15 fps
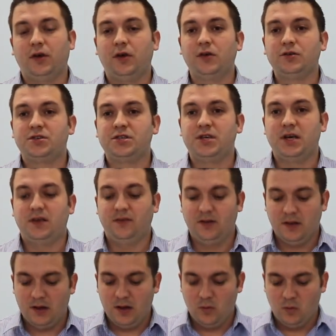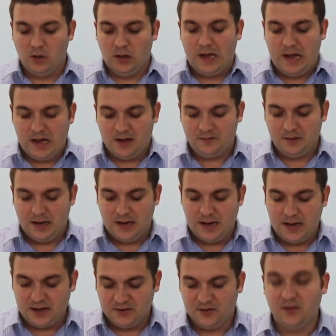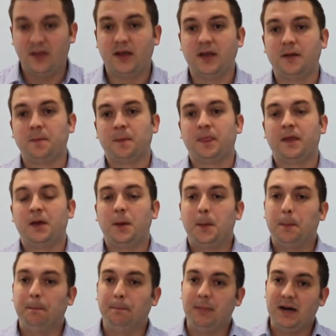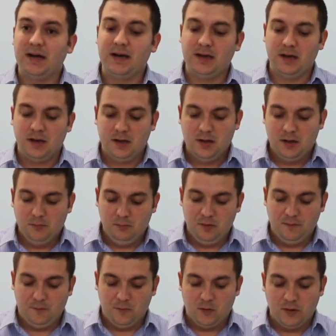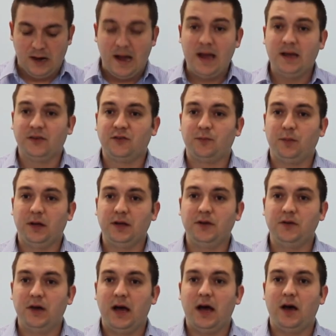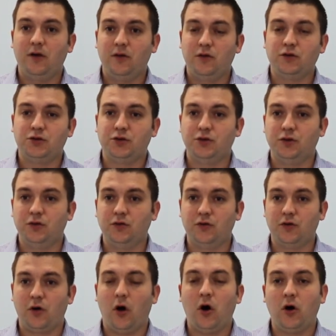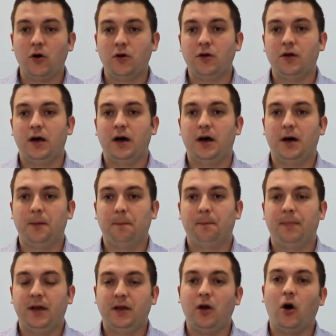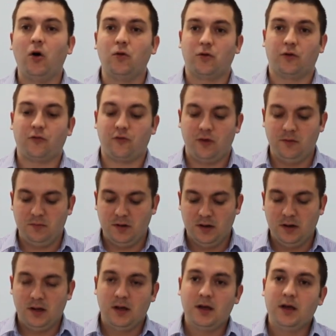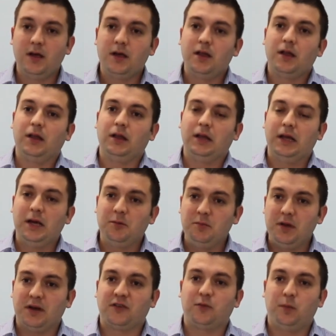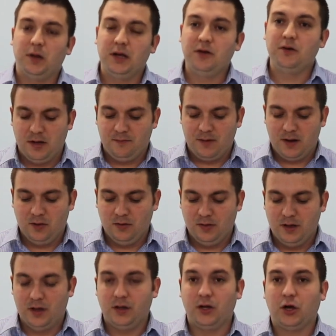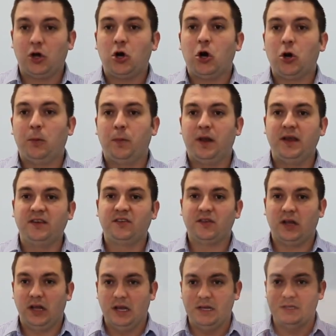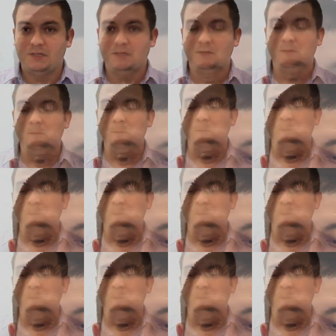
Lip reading: a good chance that they will have an accident. But before I explain you how you should do your own pet odor treatment, let me explain you about the carpet installation.